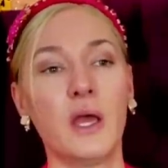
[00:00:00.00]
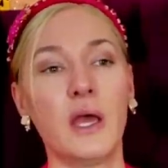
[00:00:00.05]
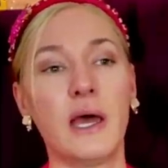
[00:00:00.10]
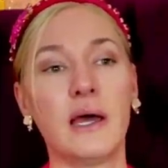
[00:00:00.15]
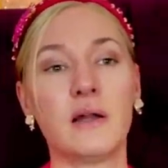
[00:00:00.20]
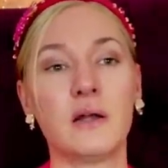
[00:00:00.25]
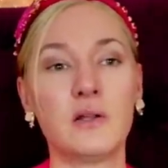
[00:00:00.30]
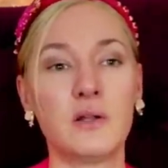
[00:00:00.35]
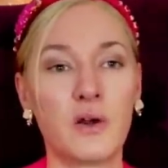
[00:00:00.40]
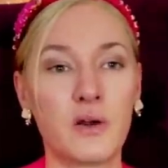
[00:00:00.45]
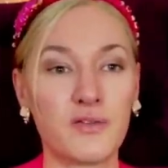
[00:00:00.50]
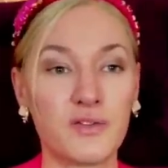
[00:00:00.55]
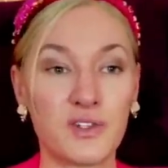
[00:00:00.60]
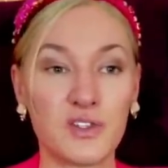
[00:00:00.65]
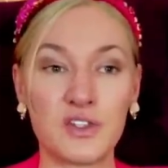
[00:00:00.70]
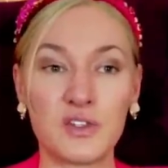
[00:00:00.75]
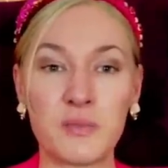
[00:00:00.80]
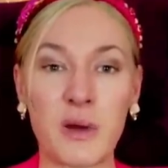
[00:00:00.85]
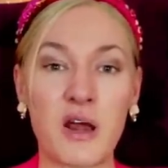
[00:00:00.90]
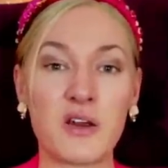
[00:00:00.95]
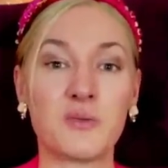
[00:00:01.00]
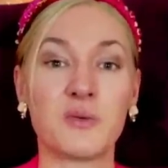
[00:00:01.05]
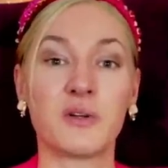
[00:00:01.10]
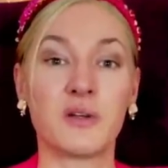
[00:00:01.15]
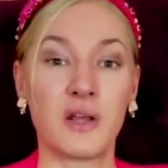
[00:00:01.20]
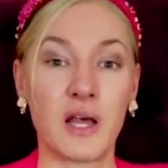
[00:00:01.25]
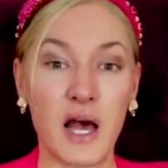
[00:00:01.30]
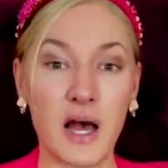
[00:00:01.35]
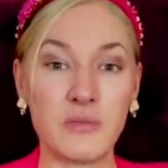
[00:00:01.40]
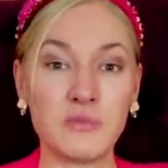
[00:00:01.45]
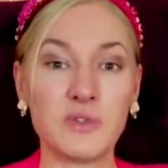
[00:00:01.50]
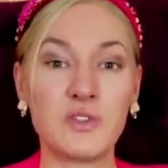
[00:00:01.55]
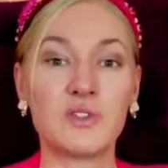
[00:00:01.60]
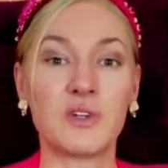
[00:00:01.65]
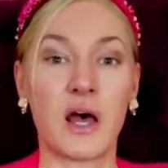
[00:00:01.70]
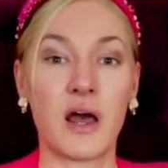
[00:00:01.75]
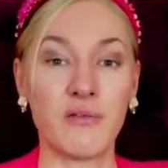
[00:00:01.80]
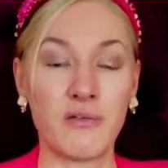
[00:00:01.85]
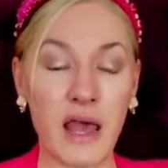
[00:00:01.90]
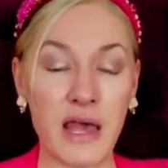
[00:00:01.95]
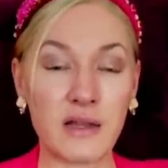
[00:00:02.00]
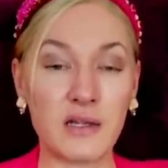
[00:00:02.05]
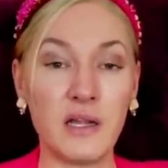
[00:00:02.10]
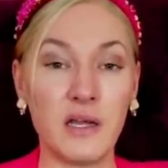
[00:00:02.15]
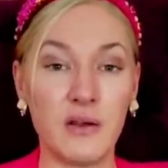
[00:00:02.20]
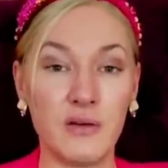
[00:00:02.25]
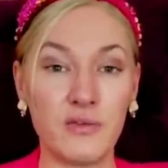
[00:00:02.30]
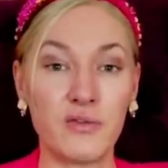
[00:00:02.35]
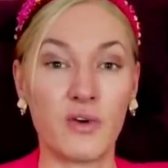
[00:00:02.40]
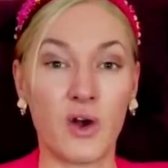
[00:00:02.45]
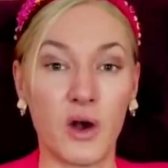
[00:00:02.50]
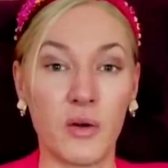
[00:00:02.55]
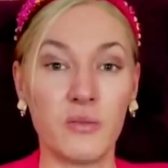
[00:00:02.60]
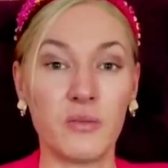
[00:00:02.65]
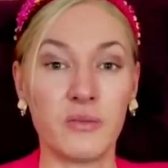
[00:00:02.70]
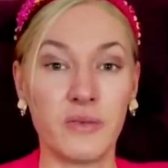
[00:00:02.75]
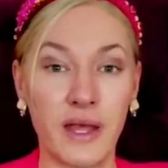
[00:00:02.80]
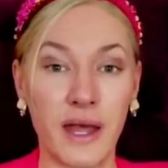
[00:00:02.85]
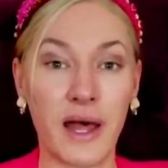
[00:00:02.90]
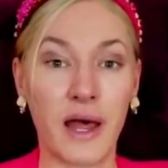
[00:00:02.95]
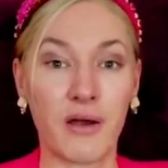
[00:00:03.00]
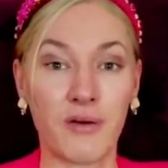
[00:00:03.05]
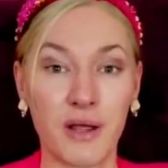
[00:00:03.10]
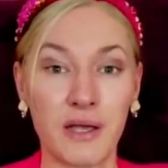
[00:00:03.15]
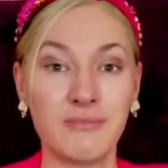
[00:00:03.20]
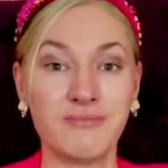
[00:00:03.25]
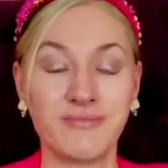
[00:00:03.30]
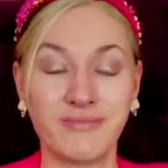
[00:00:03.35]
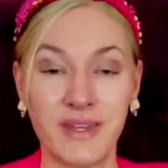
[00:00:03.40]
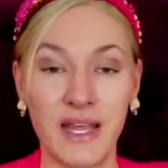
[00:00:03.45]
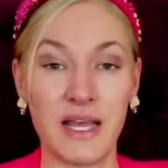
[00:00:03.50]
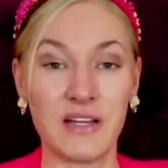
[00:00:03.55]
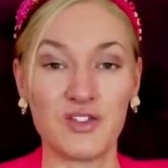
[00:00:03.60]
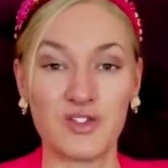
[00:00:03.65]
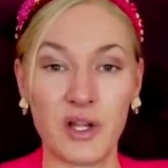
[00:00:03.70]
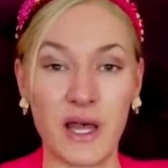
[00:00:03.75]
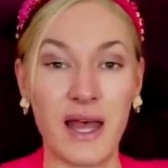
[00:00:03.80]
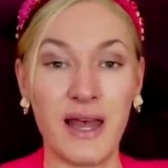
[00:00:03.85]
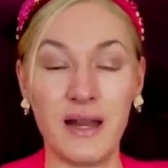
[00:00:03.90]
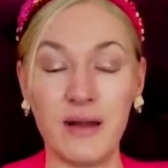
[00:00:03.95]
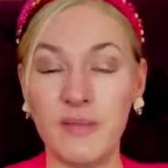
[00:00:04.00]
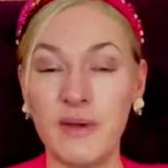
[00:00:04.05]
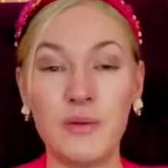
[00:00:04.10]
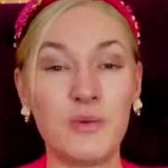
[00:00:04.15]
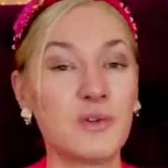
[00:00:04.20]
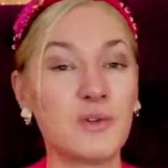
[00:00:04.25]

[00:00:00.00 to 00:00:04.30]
and a lot of disparagement comes directly from Harry. Yes, the enemy